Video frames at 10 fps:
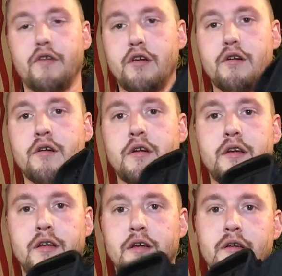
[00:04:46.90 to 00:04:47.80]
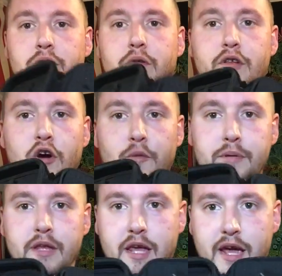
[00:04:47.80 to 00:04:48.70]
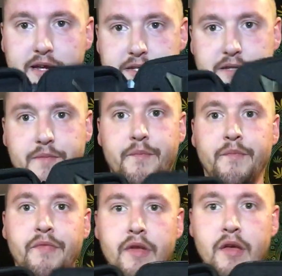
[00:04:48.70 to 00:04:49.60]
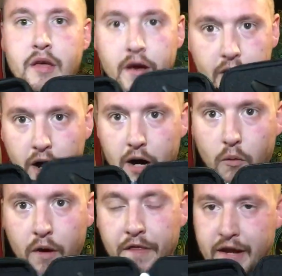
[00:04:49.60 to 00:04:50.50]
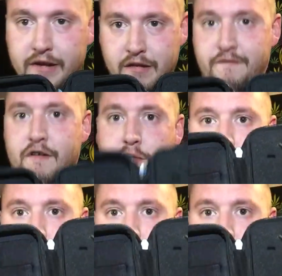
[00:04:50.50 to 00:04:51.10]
here, when you open the case, one thing different